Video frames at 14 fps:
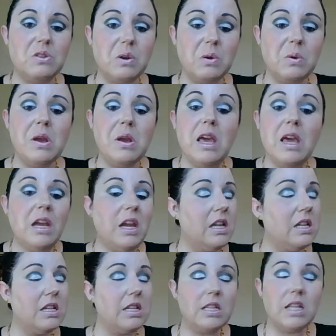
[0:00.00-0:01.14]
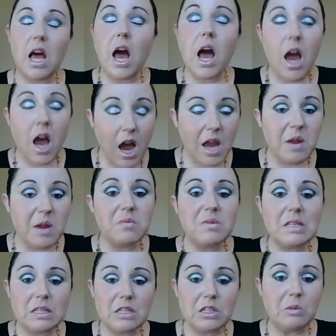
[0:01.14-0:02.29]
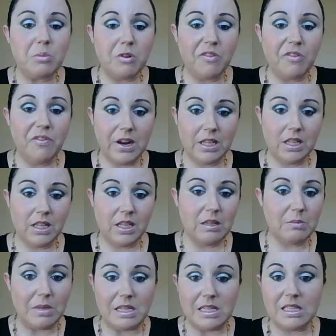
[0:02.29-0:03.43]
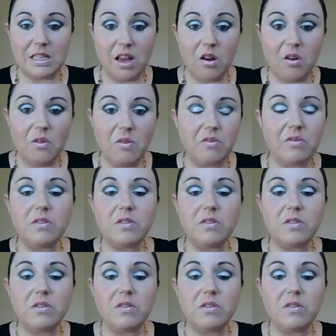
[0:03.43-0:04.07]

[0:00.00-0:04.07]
So, and I'm still perfecting it myself.